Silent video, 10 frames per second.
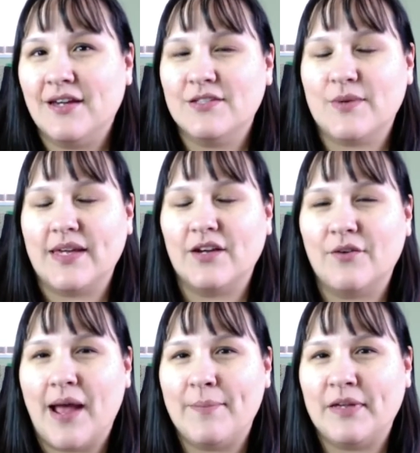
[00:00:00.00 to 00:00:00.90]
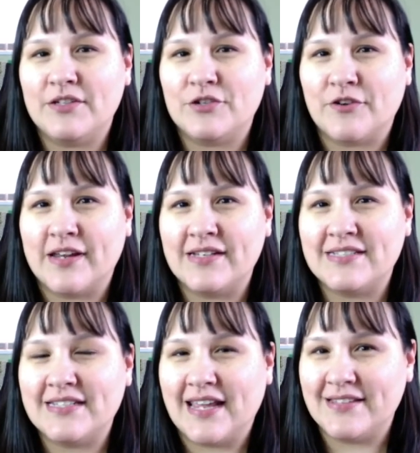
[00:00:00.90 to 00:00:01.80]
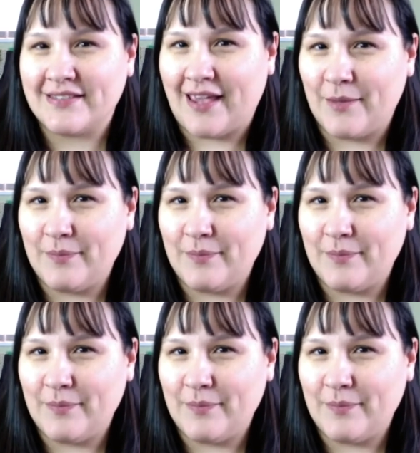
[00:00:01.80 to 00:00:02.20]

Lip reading: so I can grab it during today's game